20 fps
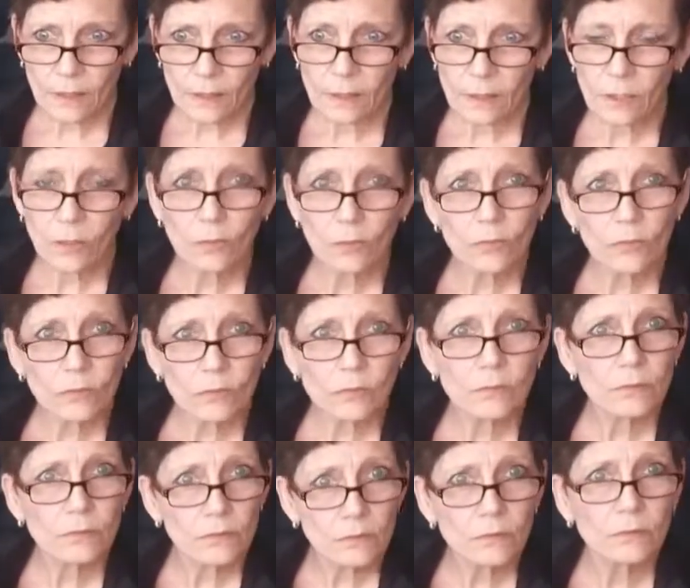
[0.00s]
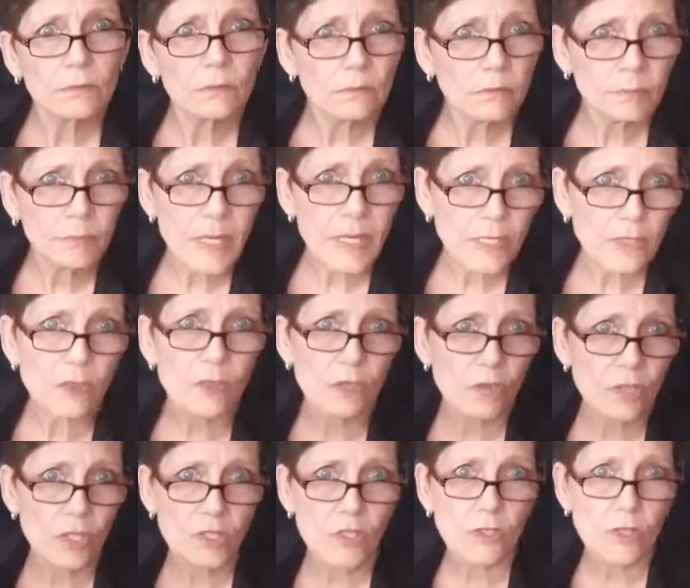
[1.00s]
you know, painters
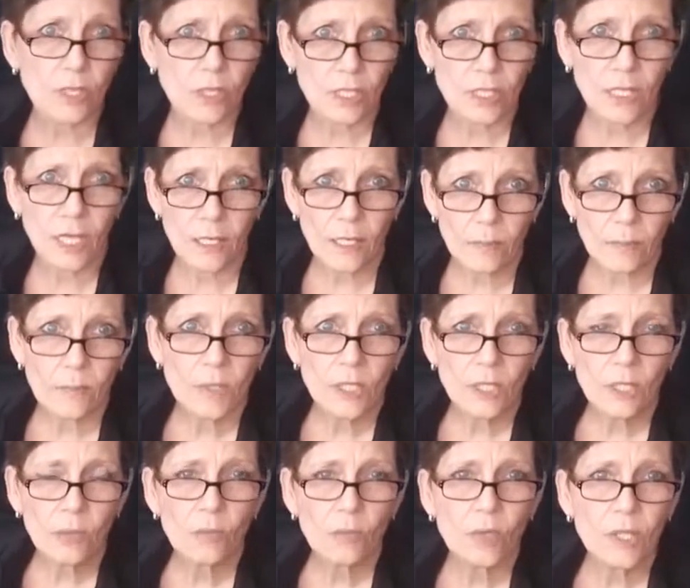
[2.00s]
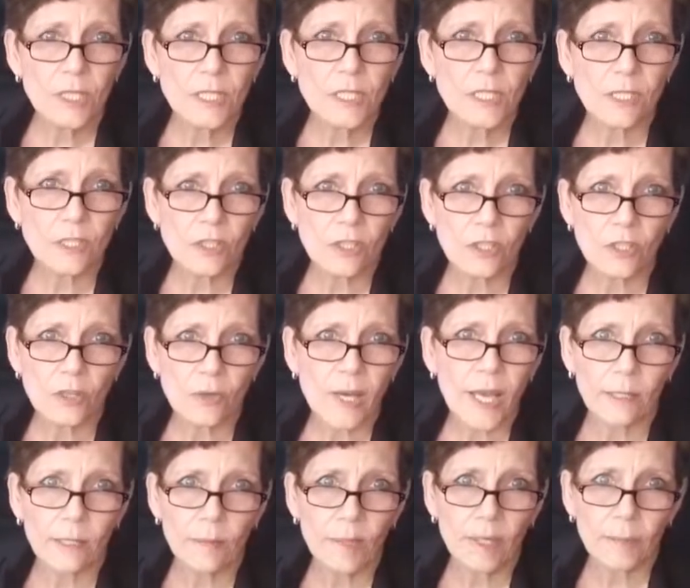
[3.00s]
just starting up wanting to know
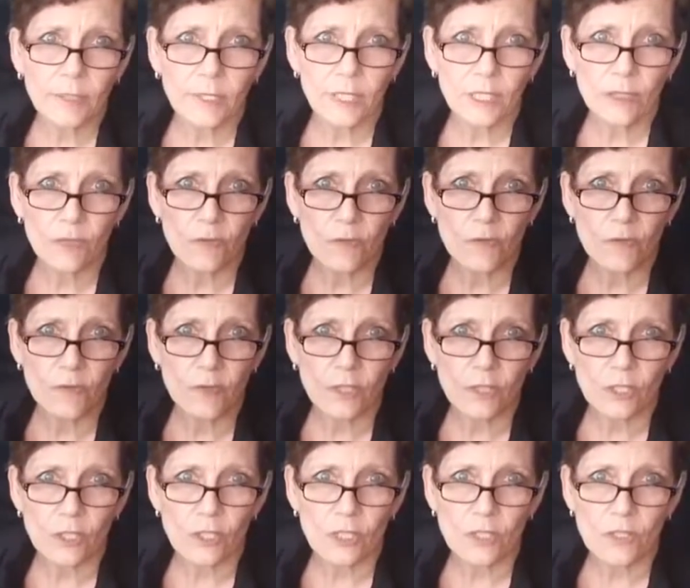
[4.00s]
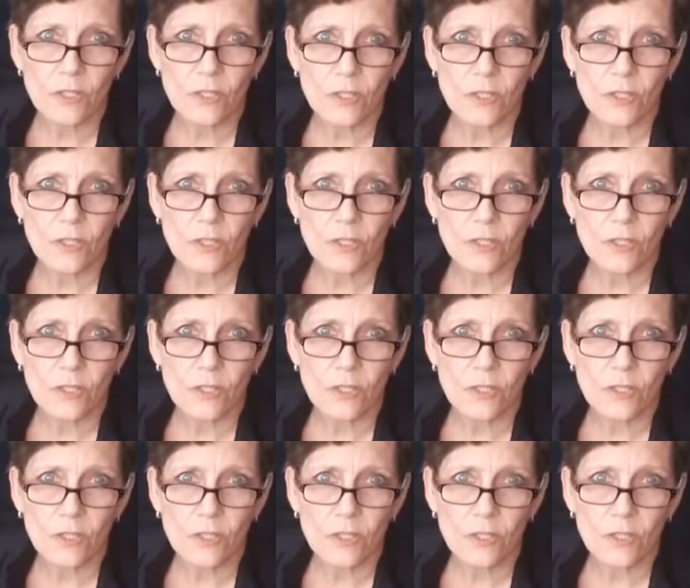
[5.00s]
how to be able to get those finishes.